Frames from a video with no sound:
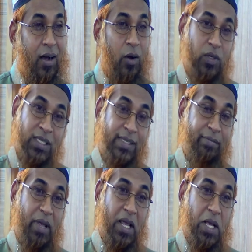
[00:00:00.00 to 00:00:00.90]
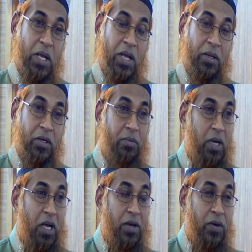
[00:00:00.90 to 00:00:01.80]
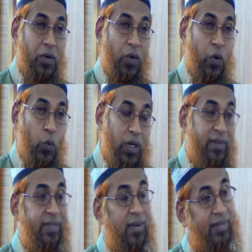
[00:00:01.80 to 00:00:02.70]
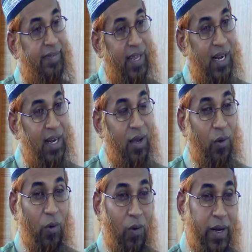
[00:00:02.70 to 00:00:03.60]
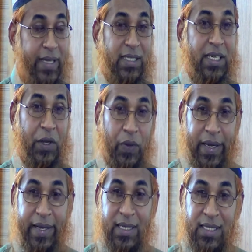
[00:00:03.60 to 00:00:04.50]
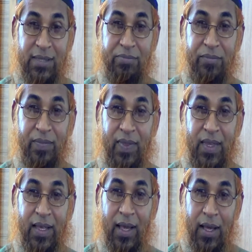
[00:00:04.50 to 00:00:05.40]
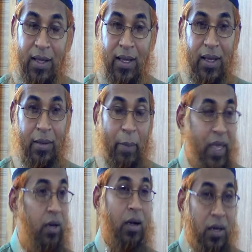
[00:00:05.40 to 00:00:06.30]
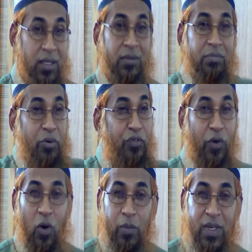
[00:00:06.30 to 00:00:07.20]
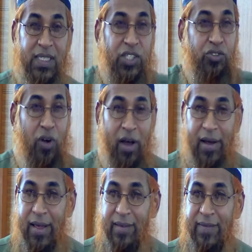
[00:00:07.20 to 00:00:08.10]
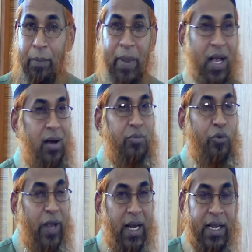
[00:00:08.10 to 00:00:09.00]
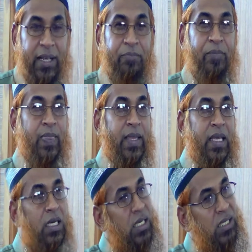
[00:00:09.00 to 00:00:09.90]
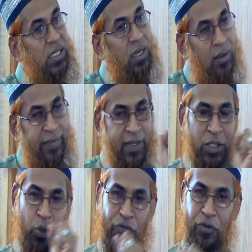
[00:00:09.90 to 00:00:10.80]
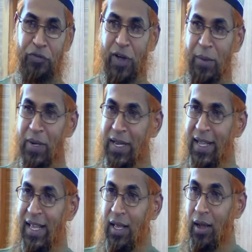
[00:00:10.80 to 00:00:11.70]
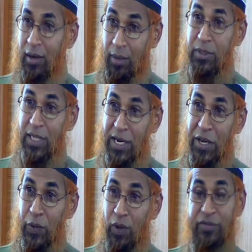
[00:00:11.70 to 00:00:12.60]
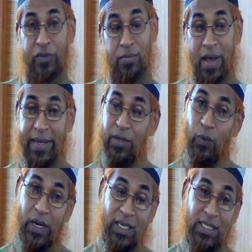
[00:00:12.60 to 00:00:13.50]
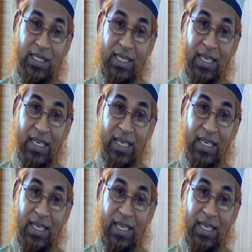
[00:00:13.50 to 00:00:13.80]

How does it mean? A man who would have fulfilled all his duties. Be a good performer, strive, become really the servant of your family. And I'm telling you not from my words.